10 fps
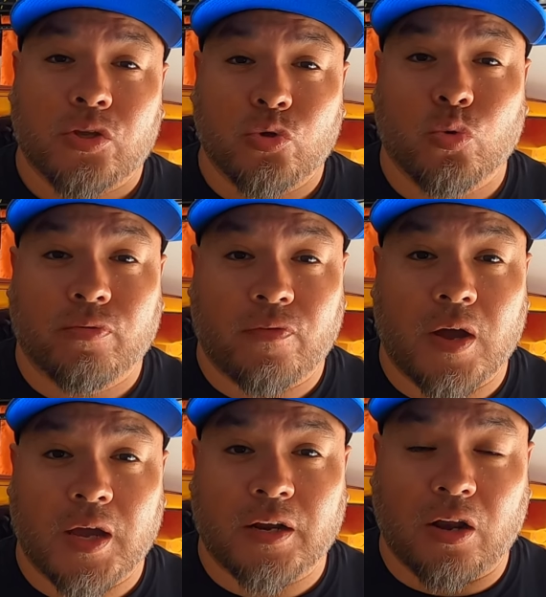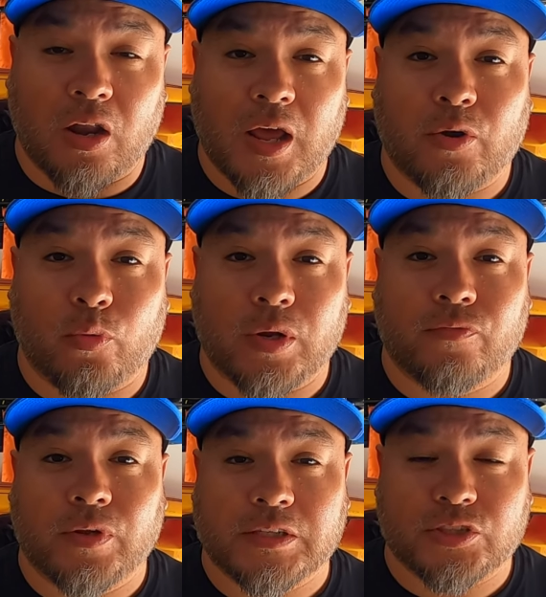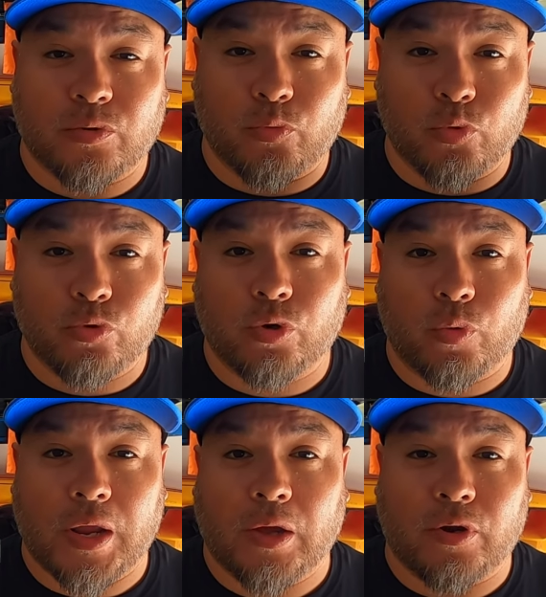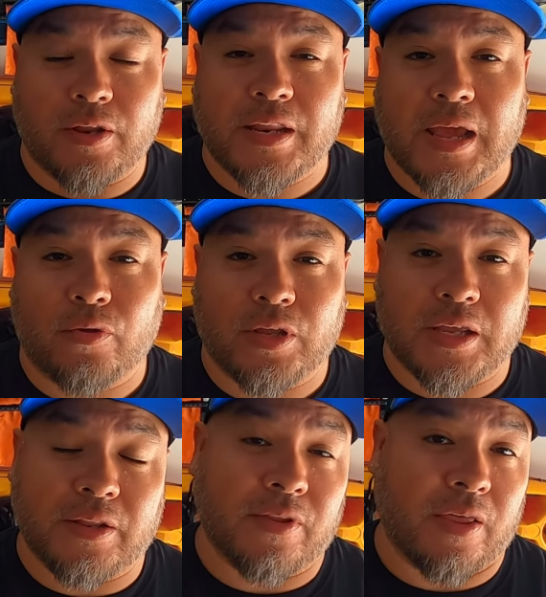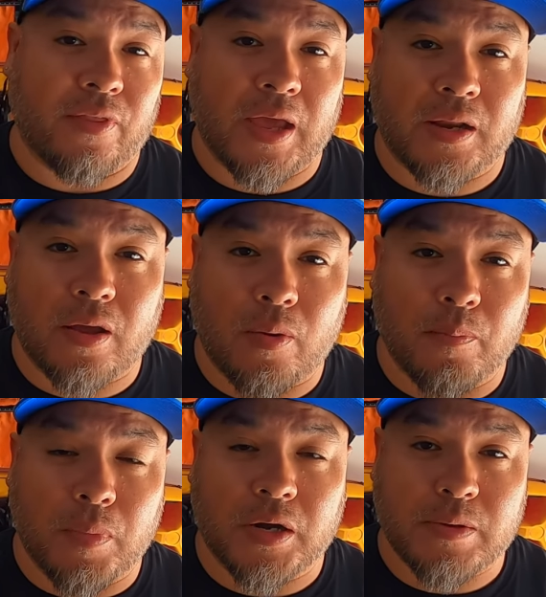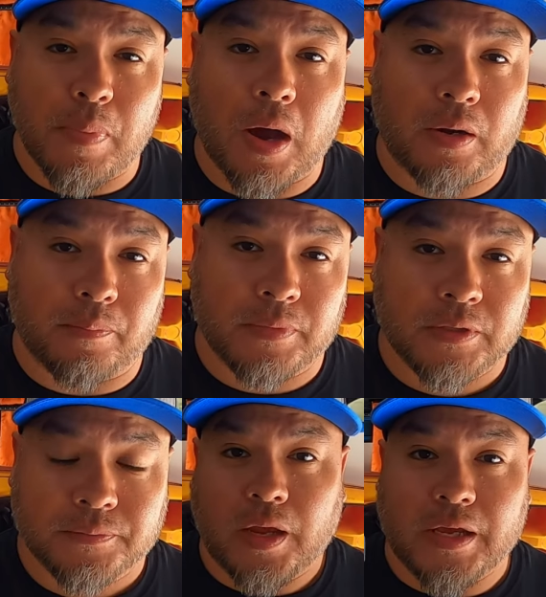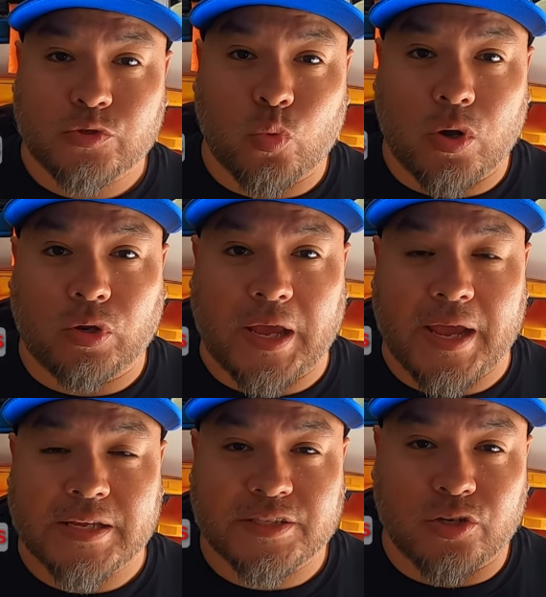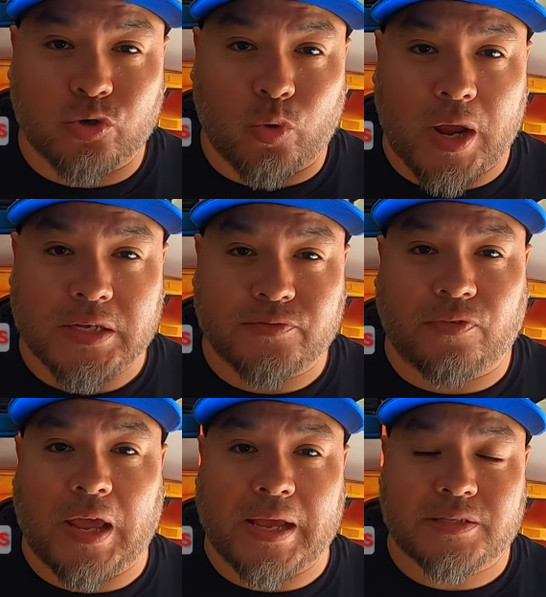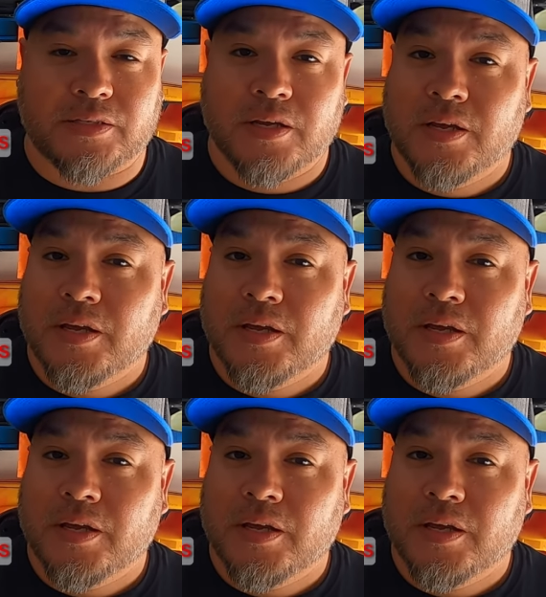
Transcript: you will find a lot of redfish rooting around down in that muddy bottom, as well as grass flats.